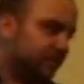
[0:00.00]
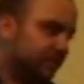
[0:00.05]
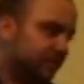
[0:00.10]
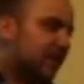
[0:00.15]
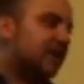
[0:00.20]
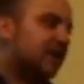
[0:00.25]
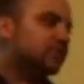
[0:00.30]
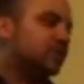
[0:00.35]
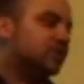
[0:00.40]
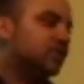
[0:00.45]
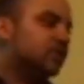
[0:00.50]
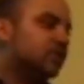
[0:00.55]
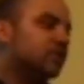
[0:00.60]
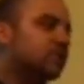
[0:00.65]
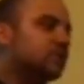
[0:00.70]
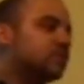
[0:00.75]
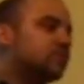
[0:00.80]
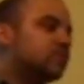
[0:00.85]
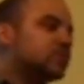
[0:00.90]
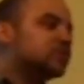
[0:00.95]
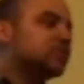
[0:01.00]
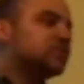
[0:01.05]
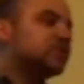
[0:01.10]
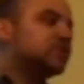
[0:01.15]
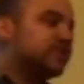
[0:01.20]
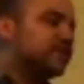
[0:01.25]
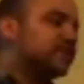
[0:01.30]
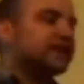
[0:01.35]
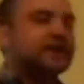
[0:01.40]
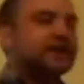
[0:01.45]
How do we know which one to
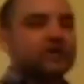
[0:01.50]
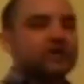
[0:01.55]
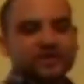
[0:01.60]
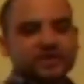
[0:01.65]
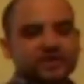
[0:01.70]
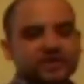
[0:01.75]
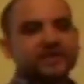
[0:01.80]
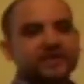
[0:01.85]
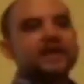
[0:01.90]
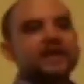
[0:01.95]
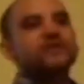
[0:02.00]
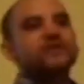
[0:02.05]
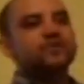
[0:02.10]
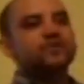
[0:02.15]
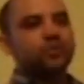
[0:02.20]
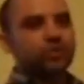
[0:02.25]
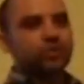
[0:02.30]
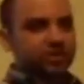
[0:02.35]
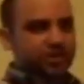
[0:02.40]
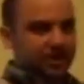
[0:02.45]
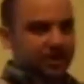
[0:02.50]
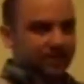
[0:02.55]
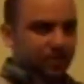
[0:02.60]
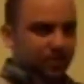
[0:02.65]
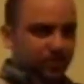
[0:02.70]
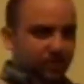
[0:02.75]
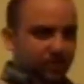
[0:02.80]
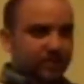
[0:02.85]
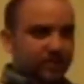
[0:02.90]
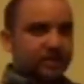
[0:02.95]
lean I already said that. Whichever
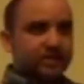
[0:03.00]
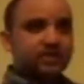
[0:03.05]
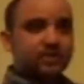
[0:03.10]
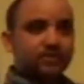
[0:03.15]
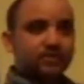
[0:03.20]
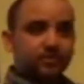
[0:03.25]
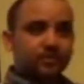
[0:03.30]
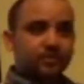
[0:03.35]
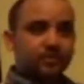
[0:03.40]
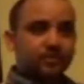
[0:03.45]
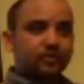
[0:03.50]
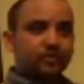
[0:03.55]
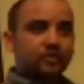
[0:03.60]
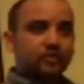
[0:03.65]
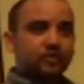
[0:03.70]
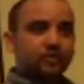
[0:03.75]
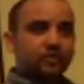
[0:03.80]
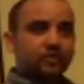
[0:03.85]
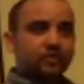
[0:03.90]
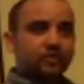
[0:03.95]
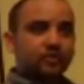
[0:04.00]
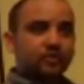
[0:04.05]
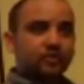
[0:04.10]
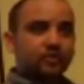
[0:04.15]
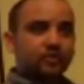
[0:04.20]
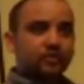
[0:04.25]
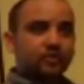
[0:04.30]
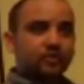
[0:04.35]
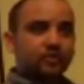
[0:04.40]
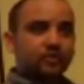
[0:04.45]
one is more
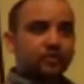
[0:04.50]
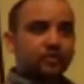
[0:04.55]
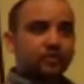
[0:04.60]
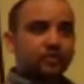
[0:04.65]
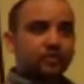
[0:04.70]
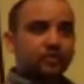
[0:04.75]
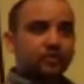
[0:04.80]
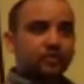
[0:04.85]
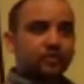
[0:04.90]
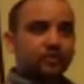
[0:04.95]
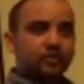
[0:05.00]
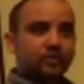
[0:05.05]
Christ-like, the one